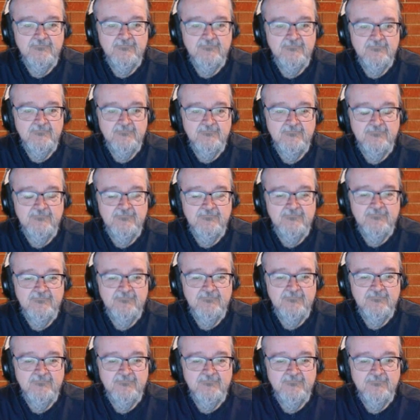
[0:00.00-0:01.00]

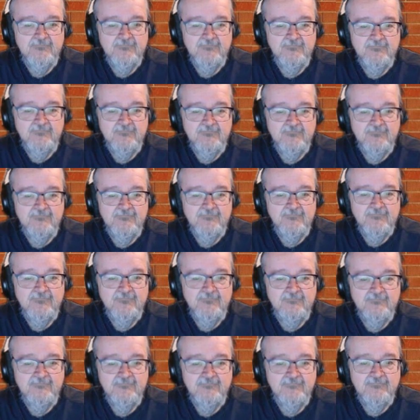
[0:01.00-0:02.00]

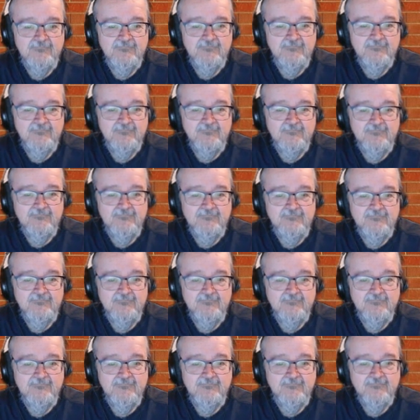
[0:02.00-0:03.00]

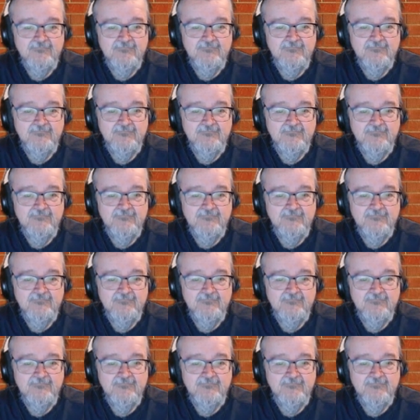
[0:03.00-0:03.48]
The person shown says nothing.